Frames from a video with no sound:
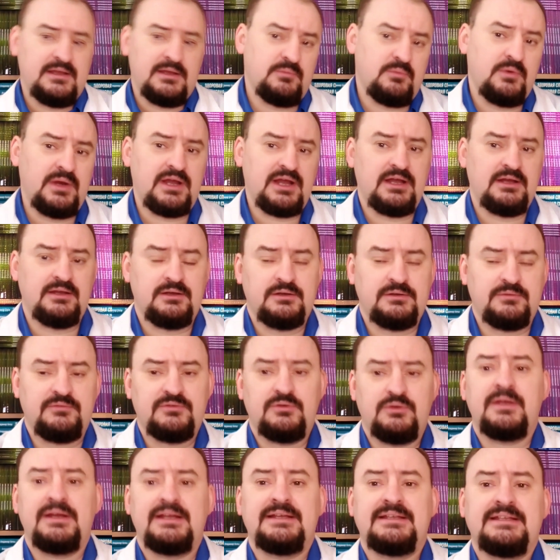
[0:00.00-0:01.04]
Well,
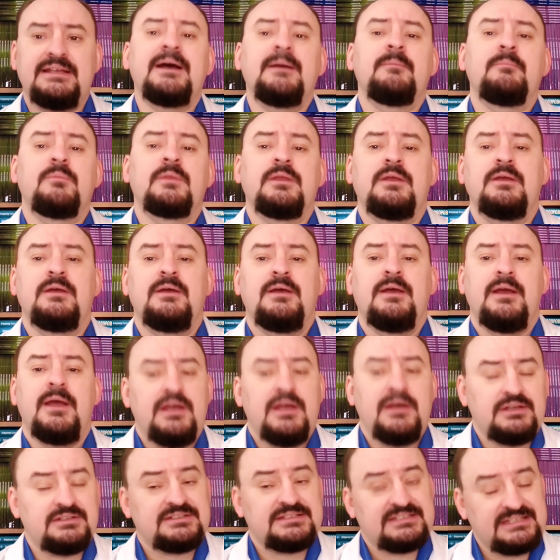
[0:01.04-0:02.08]
for example,
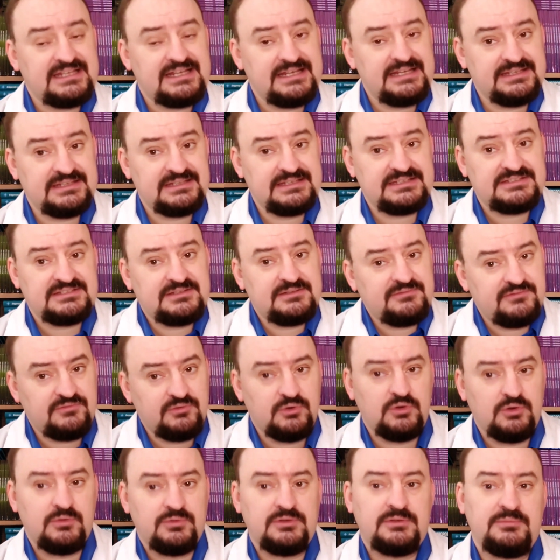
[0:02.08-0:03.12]
our skin is a
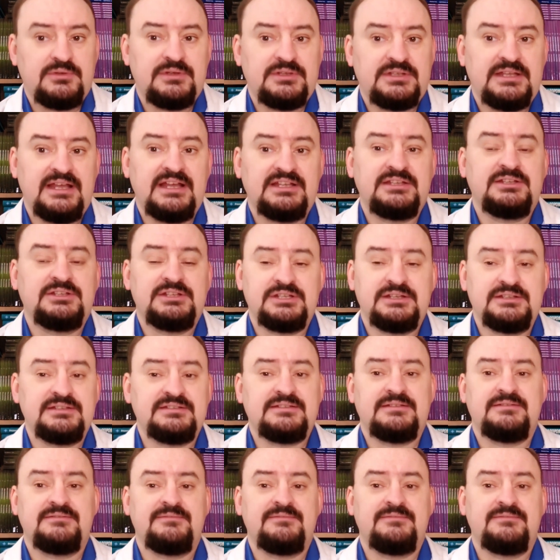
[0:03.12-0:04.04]
form of protection.